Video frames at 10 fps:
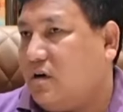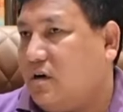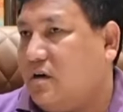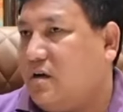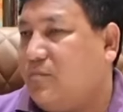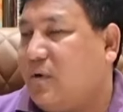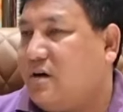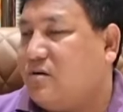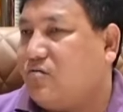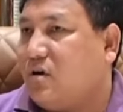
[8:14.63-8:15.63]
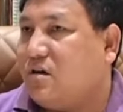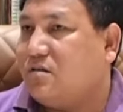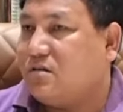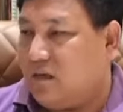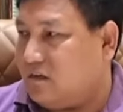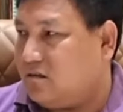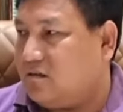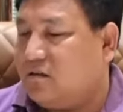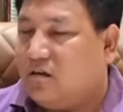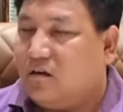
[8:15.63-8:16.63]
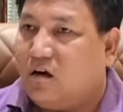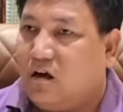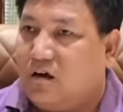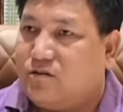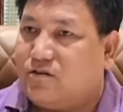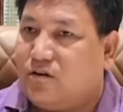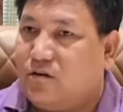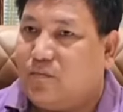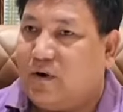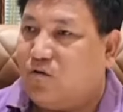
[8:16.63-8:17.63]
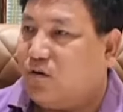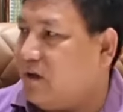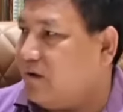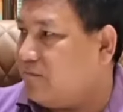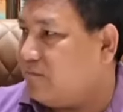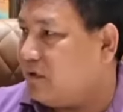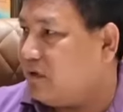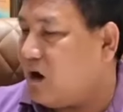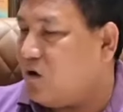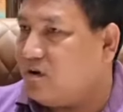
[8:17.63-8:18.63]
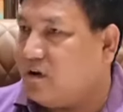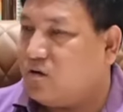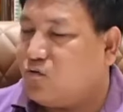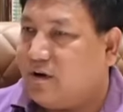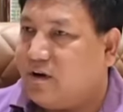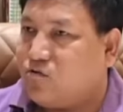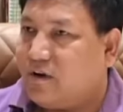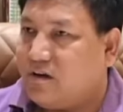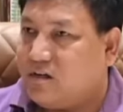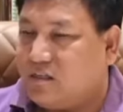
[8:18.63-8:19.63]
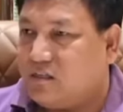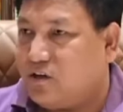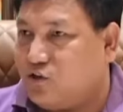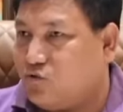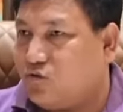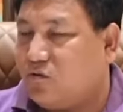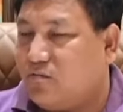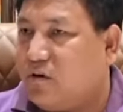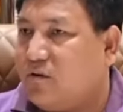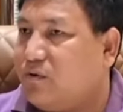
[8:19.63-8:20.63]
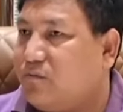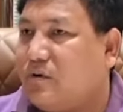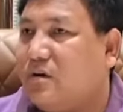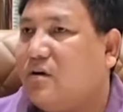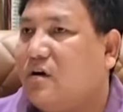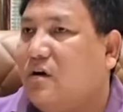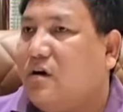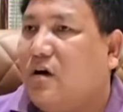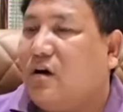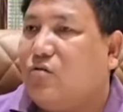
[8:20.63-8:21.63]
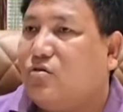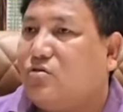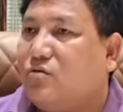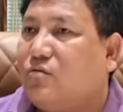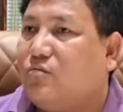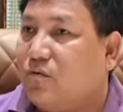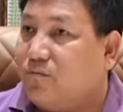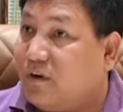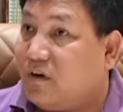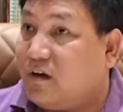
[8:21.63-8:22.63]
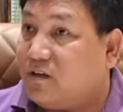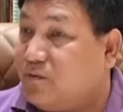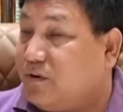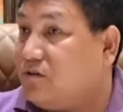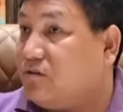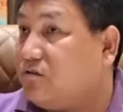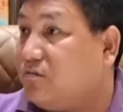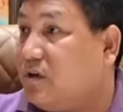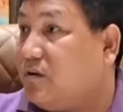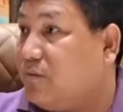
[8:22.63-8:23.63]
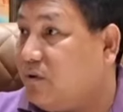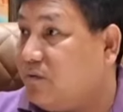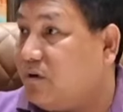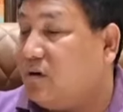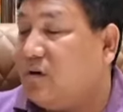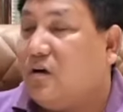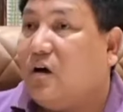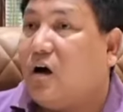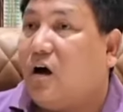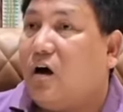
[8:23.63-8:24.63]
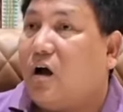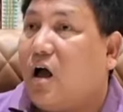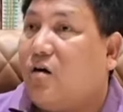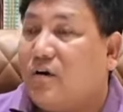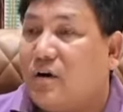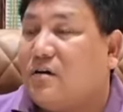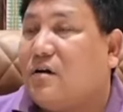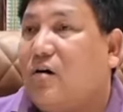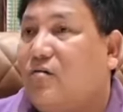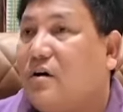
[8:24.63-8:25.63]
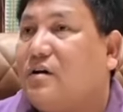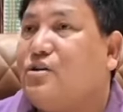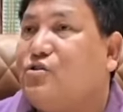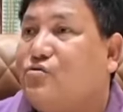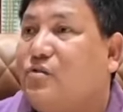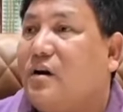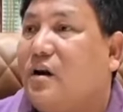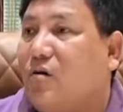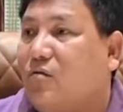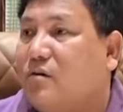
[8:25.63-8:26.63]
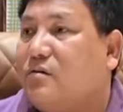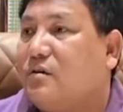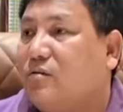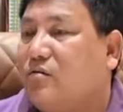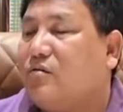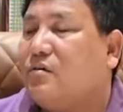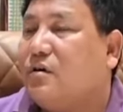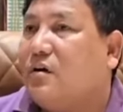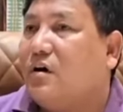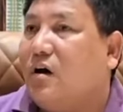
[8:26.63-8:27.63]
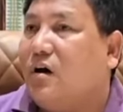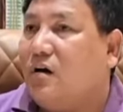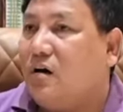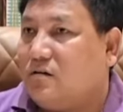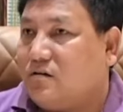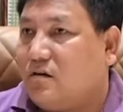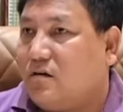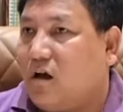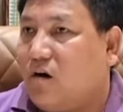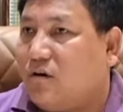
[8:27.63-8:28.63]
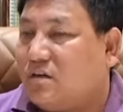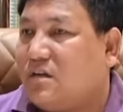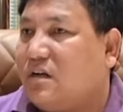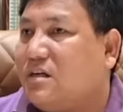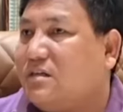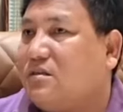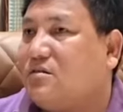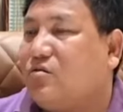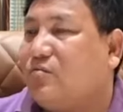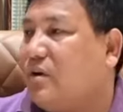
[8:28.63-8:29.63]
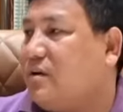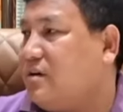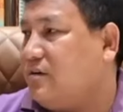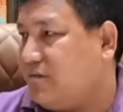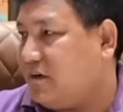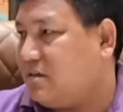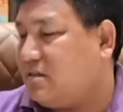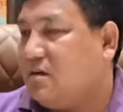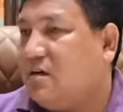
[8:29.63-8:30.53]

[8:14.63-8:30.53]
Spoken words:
in their particular states, it's depend on them, how they are going to address the issues of their people and also fulfill the aspirations of their people. Our issue and our, you know, our status is completely different.